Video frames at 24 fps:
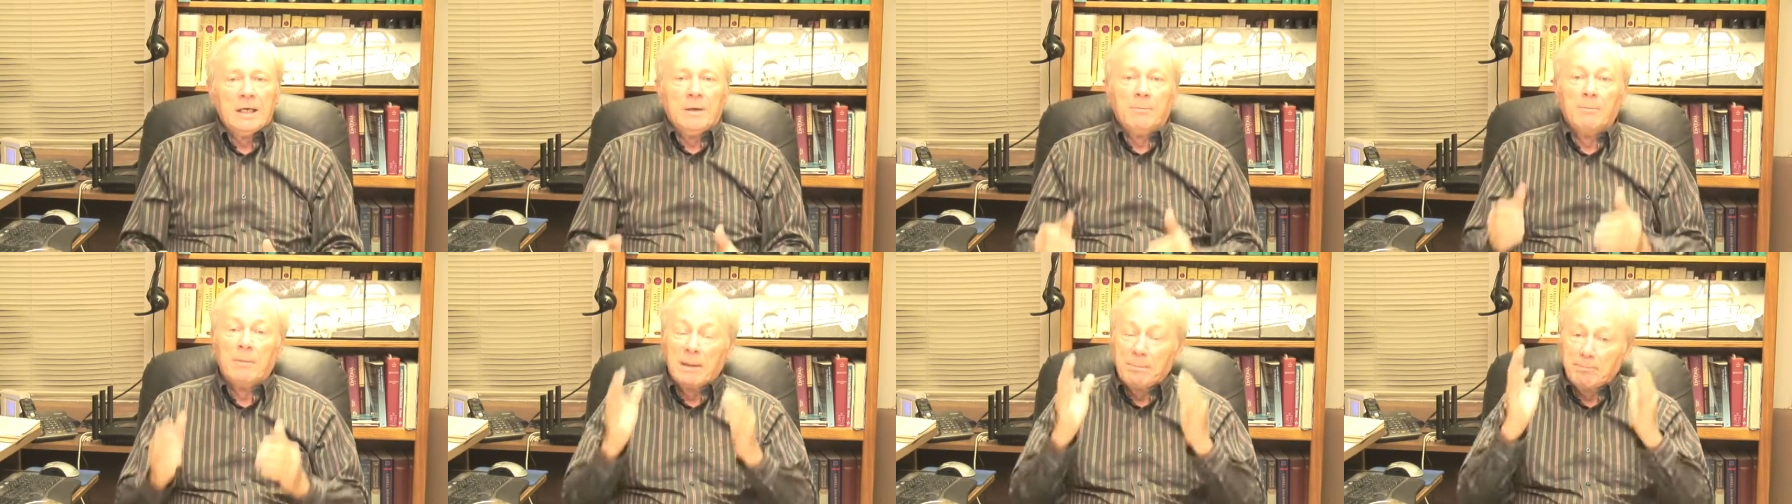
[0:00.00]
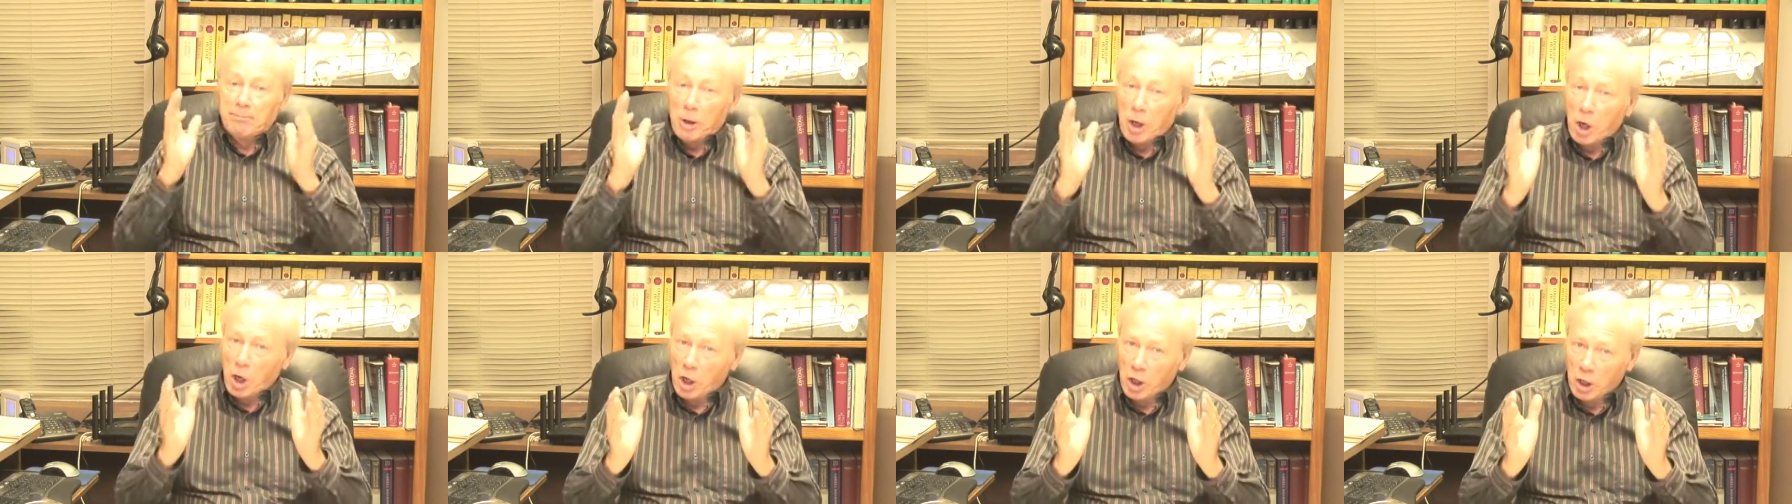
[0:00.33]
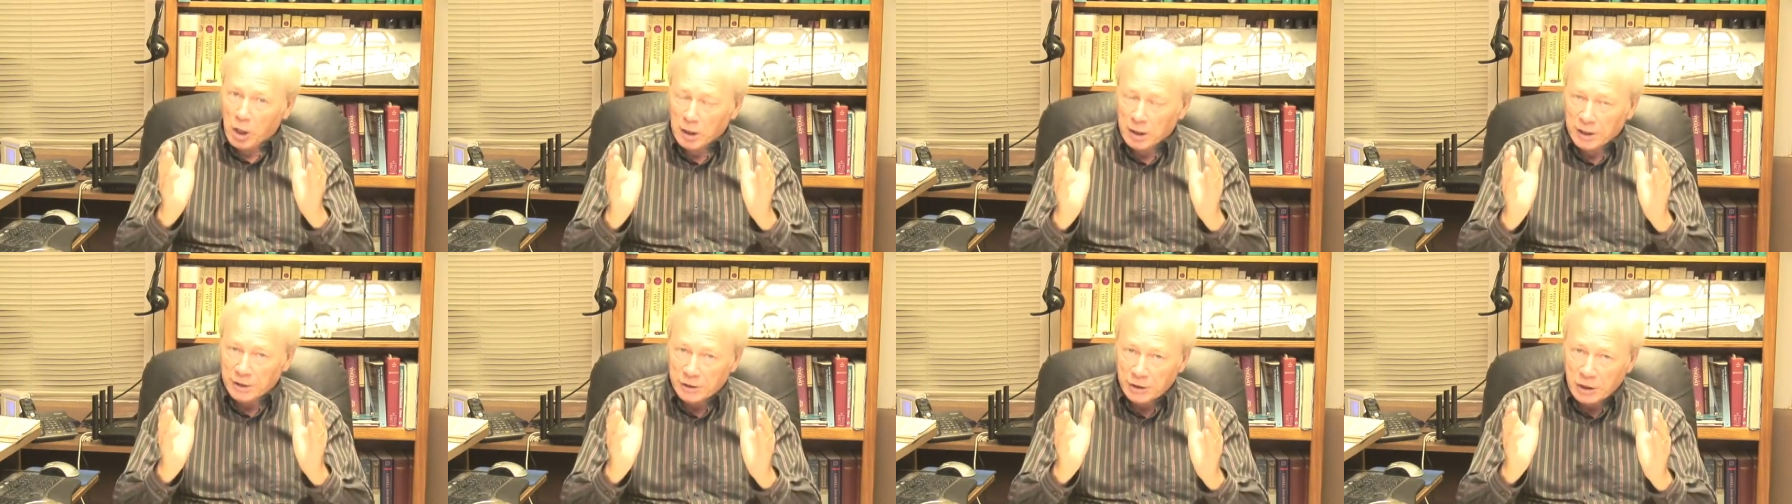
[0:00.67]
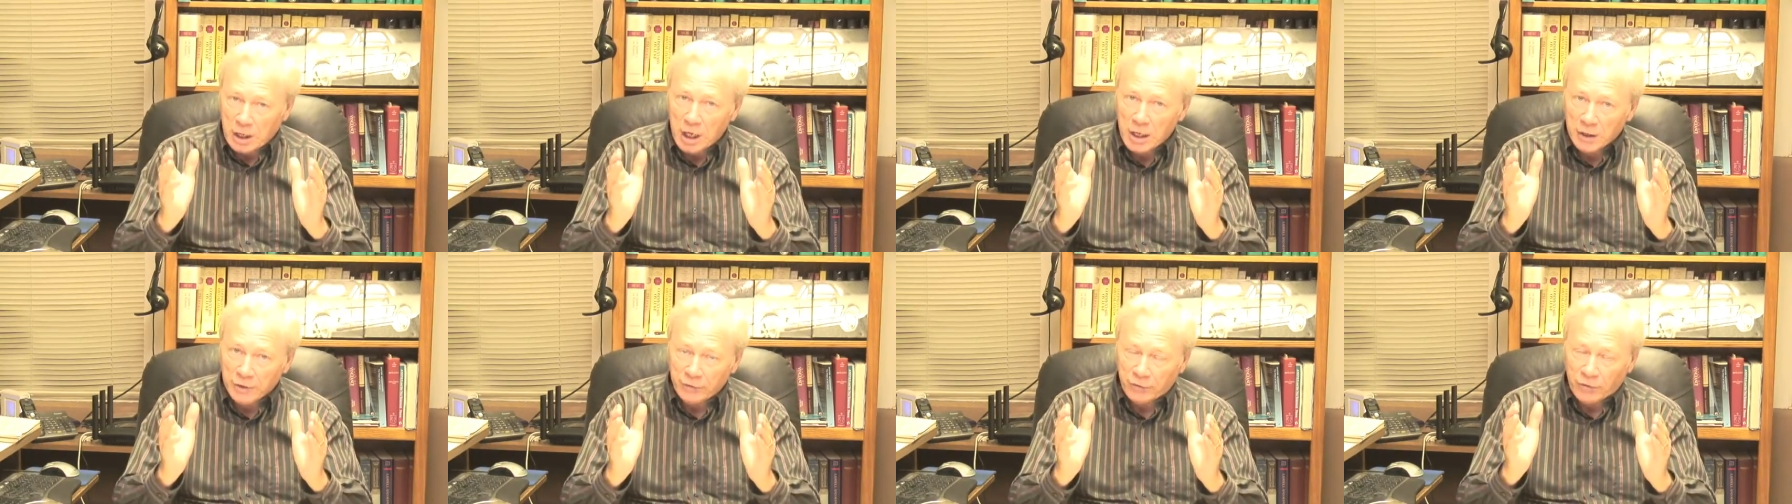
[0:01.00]
But Paul is
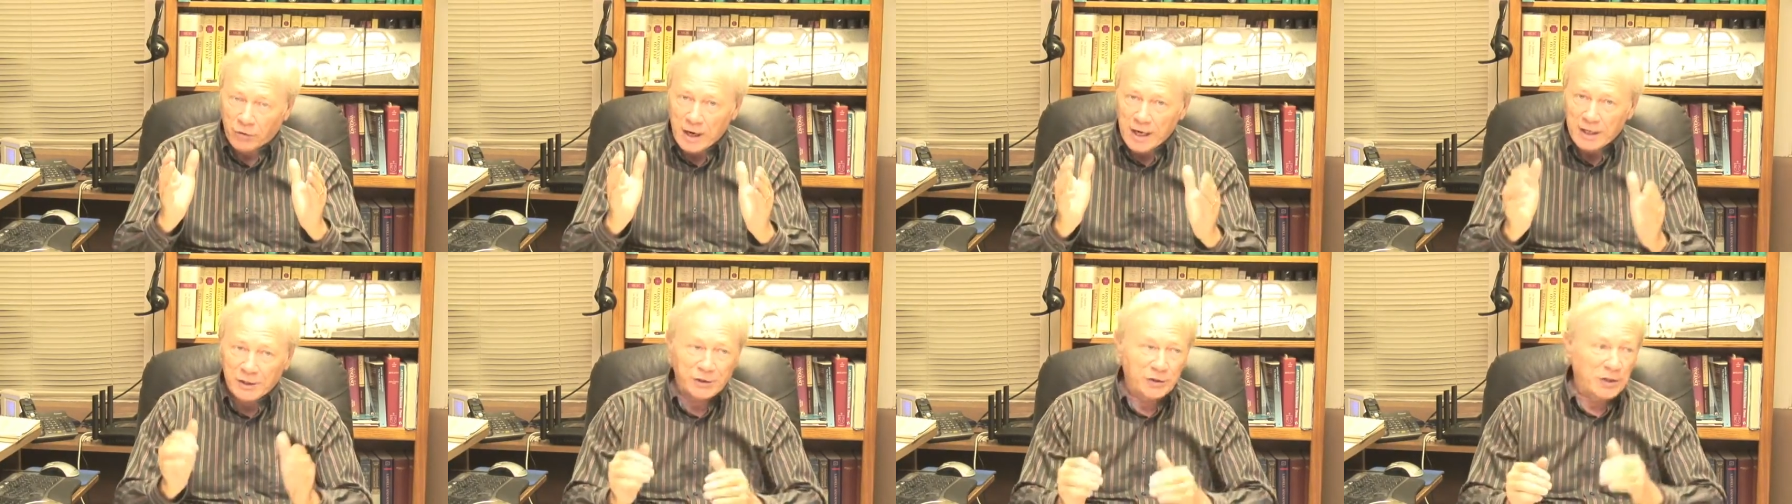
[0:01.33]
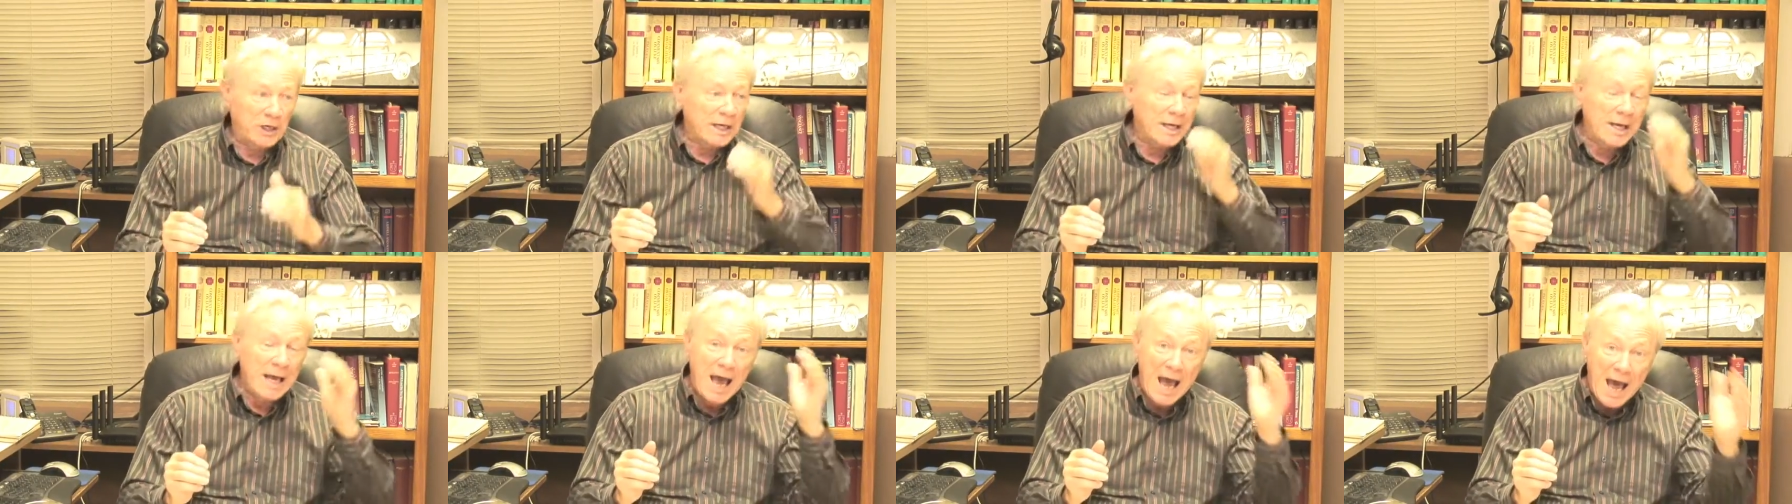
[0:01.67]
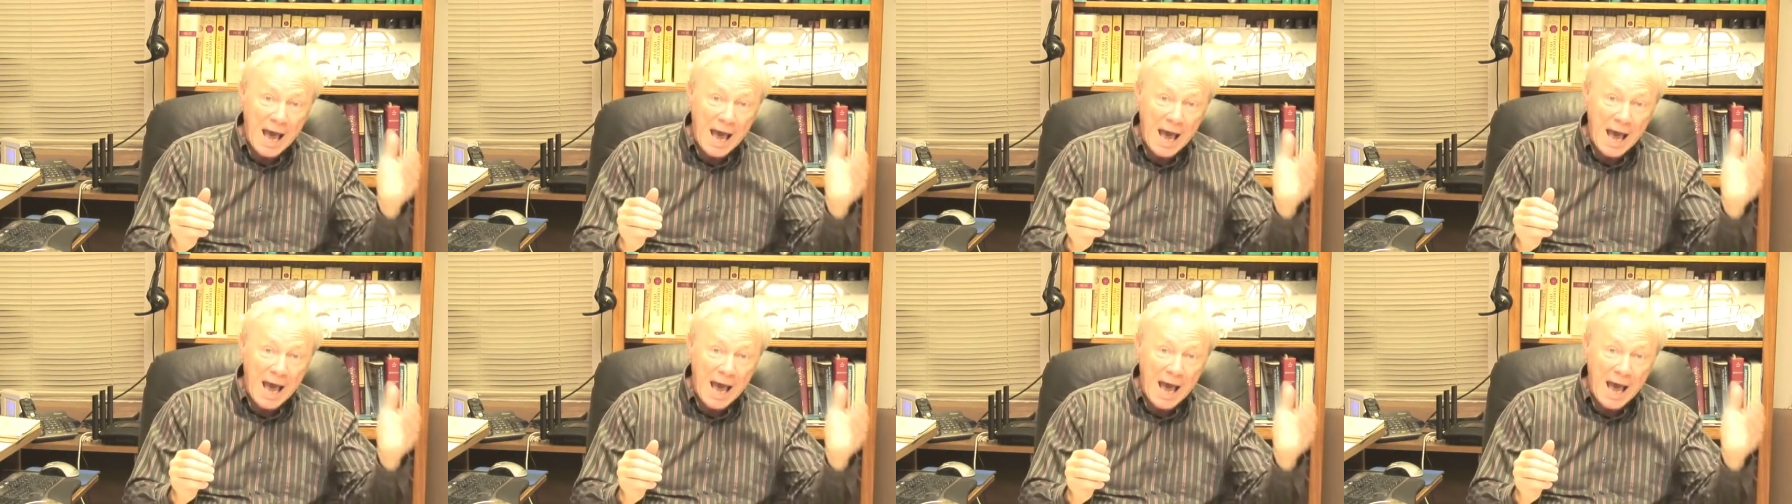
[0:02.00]
contrasting